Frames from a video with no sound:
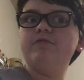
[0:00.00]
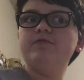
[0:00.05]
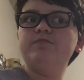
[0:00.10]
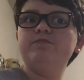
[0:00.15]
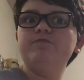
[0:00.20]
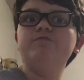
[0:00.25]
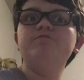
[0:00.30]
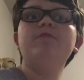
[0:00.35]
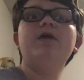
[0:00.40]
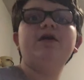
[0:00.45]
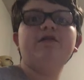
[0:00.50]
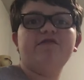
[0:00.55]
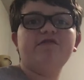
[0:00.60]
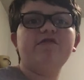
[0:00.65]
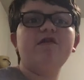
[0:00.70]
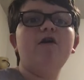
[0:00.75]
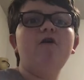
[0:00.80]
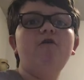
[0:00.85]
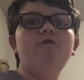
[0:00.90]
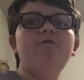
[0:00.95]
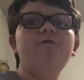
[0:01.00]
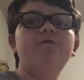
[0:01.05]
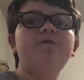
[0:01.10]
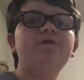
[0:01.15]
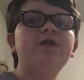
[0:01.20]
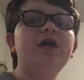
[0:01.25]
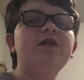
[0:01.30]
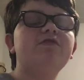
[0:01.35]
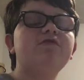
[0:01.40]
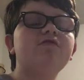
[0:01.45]
with myself.
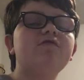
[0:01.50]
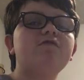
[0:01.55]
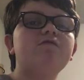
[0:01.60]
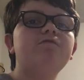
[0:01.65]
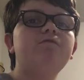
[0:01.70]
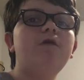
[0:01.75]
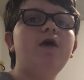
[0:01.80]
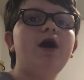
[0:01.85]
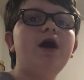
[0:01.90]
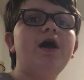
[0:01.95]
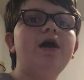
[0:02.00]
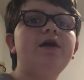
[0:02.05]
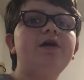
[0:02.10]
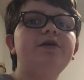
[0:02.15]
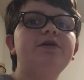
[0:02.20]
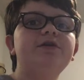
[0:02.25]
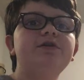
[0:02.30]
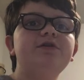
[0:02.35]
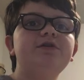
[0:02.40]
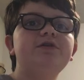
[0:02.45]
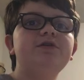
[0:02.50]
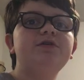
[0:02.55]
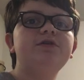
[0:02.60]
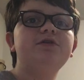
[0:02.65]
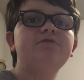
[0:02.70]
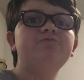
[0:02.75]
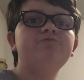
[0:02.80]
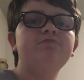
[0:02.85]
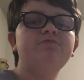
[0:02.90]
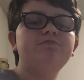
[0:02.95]
That's why
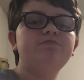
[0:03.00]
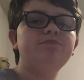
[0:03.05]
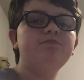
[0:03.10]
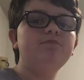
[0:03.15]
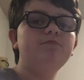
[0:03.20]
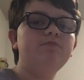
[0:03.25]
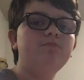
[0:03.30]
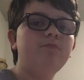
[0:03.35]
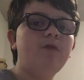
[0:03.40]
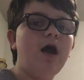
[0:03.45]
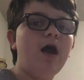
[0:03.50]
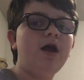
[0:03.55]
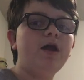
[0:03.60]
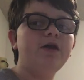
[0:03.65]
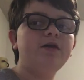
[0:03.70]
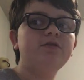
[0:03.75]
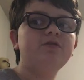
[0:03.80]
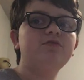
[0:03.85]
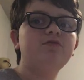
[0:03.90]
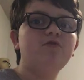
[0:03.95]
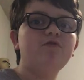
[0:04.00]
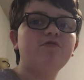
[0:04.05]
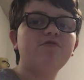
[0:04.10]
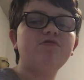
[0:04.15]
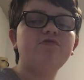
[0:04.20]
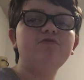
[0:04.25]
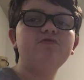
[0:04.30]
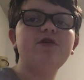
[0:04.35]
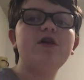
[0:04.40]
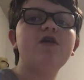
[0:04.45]
my those
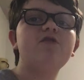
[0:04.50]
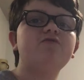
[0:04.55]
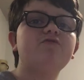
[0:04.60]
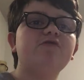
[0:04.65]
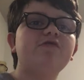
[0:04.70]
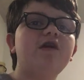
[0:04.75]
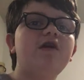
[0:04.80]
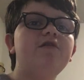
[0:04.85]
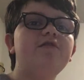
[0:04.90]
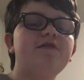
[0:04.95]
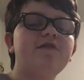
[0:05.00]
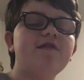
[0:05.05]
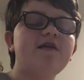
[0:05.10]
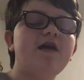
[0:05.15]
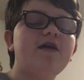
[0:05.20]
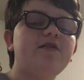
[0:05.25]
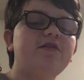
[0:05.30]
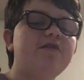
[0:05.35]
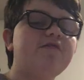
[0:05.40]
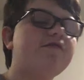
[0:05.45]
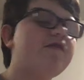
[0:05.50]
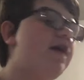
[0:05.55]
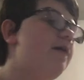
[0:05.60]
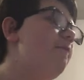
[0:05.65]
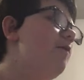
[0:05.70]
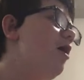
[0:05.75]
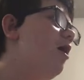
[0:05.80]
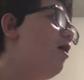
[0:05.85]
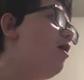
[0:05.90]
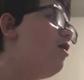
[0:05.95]
two characters sound exactly the same.
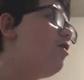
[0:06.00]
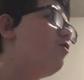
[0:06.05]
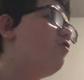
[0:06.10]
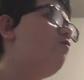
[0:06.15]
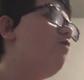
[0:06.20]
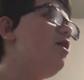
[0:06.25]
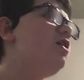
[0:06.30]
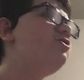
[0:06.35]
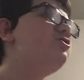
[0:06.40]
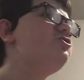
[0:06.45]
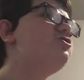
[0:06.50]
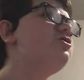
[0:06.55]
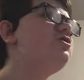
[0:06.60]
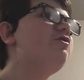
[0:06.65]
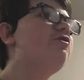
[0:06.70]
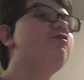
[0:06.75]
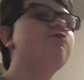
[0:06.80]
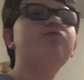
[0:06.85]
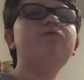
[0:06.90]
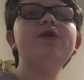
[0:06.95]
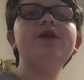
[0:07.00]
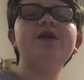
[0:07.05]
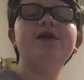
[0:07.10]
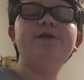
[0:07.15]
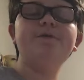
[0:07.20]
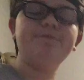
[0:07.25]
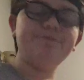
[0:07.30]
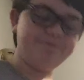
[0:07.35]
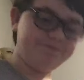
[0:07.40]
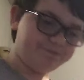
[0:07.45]
Question three,
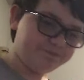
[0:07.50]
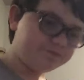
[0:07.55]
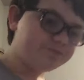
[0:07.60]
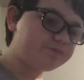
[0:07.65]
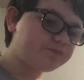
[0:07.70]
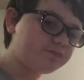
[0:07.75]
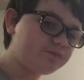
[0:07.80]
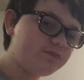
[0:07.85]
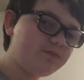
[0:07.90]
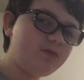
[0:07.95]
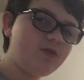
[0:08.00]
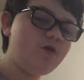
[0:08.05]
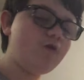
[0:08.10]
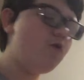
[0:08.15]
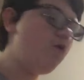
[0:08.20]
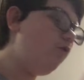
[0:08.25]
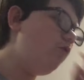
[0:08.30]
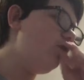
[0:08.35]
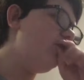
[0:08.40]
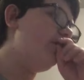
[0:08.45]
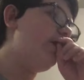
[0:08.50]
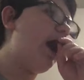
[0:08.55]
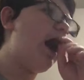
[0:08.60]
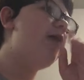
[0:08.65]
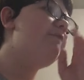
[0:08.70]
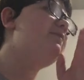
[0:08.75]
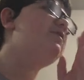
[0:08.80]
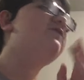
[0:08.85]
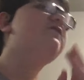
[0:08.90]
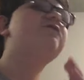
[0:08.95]
or
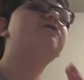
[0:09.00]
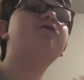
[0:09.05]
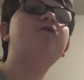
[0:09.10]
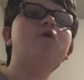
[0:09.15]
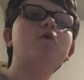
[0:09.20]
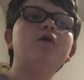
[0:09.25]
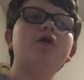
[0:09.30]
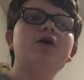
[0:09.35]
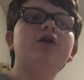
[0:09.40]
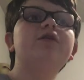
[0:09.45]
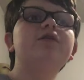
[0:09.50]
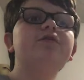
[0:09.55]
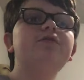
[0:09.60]
I'm in four